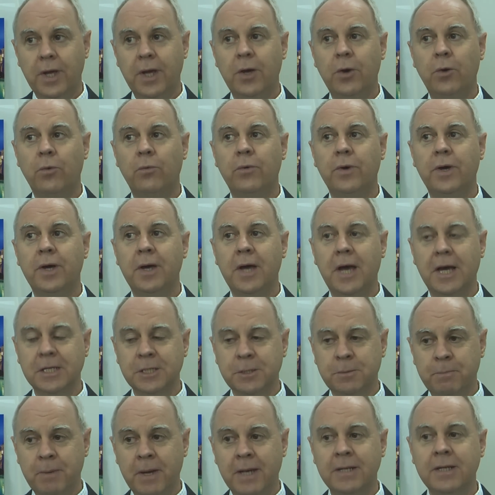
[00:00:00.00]
We, we're
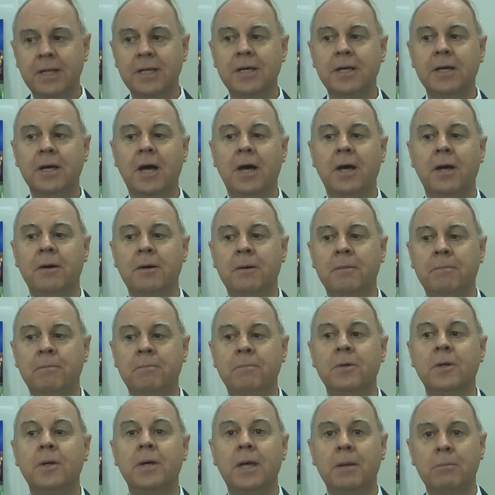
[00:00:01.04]
expanding
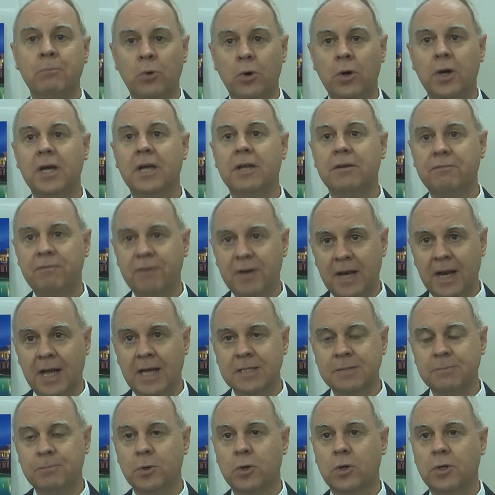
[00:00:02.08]
uh, in more in
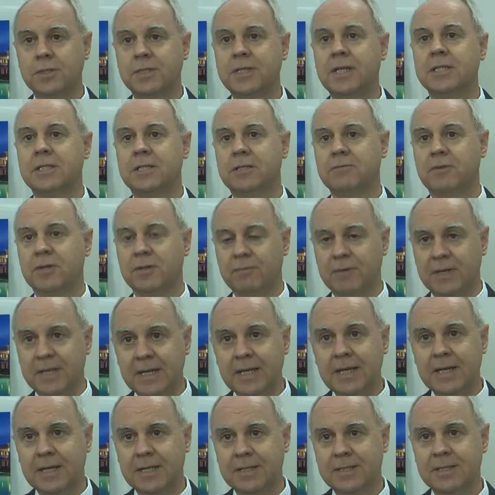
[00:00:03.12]
villas because this is what we
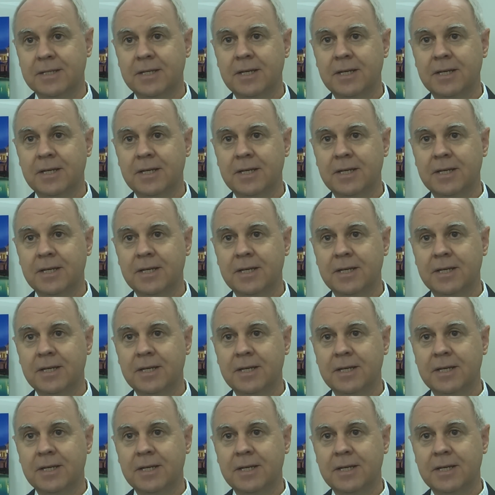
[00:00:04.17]
need.